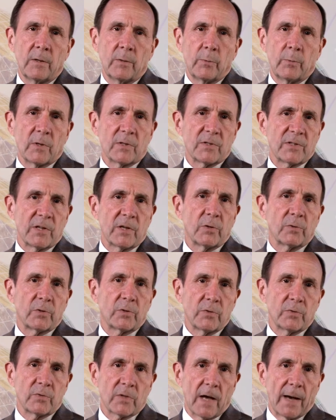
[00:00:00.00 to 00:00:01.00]
where C O
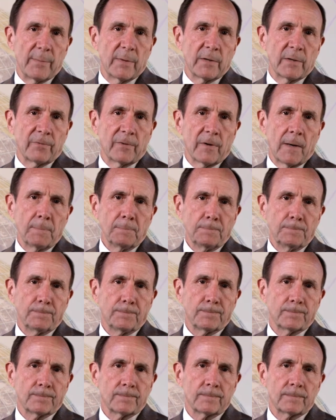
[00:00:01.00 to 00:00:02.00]
two is coming from
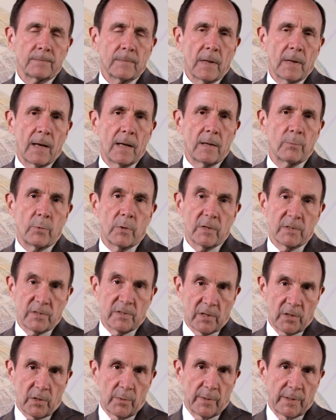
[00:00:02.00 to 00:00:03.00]
and where is
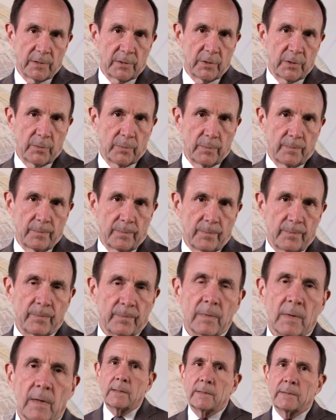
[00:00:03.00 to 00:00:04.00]
it going to.
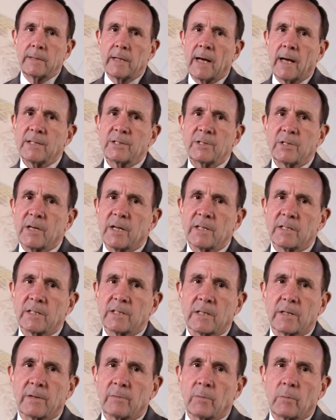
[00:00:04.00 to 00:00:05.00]
Not
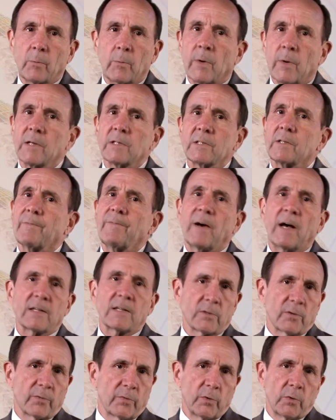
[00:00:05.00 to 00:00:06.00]
just the, where is the
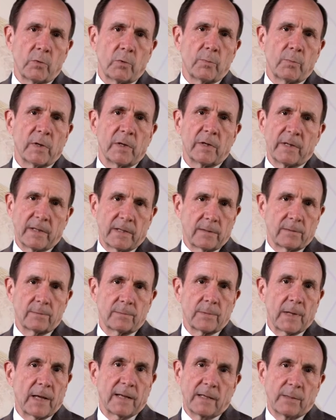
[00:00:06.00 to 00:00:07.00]
fossil fuel burning
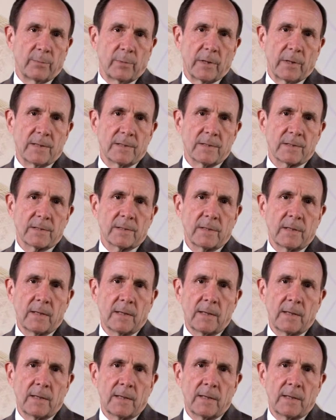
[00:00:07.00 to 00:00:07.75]
taking place,